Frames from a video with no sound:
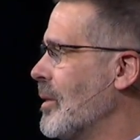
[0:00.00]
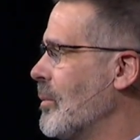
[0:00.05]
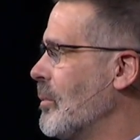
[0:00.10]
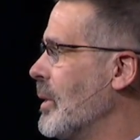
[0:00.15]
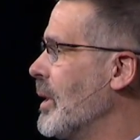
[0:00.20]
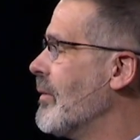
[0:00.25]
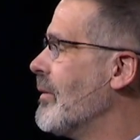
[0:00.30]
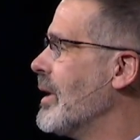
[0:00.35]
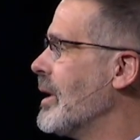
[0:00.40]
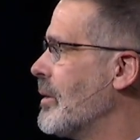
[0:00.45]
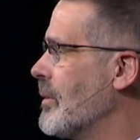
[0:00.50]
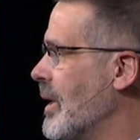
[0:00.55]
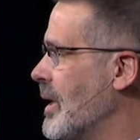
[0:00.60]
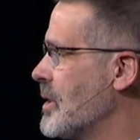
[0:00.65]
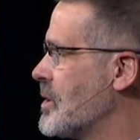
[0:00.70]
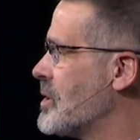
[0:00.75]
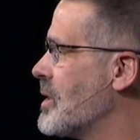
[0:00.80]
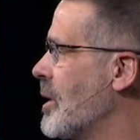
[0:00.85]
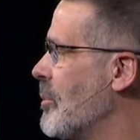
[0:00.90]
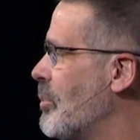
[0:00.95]
We have a great
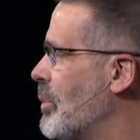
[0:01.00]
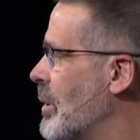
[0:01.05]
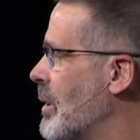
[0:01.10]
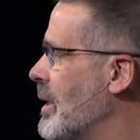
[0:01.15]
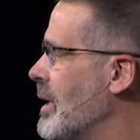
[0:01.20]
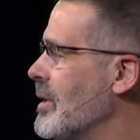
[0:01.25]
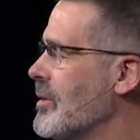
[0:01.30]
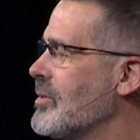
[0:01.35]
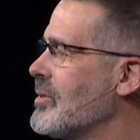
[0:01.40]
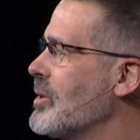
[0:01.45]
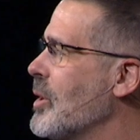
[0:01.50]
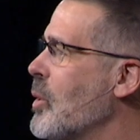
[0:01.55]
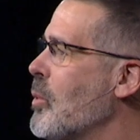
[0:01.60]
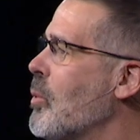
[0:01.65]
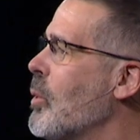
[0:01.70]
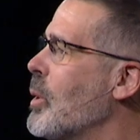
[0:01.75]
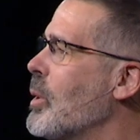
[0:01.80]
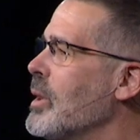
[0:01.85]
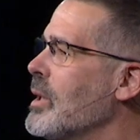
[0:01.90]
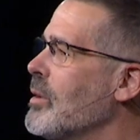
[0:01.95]
shepherd. He is so
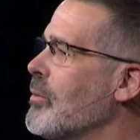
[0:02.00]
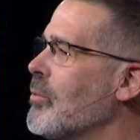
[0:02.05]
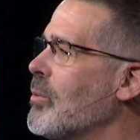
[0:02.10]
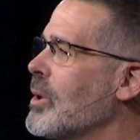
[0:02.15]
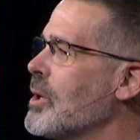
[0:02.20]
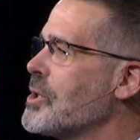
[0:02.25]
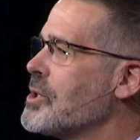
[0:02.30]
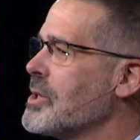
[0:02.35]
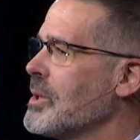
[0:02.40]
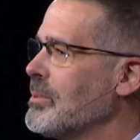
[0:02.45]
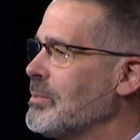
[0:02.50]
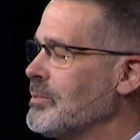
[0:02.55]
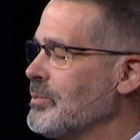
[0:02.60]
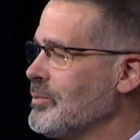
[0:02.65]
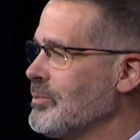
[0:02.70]
worthy of worship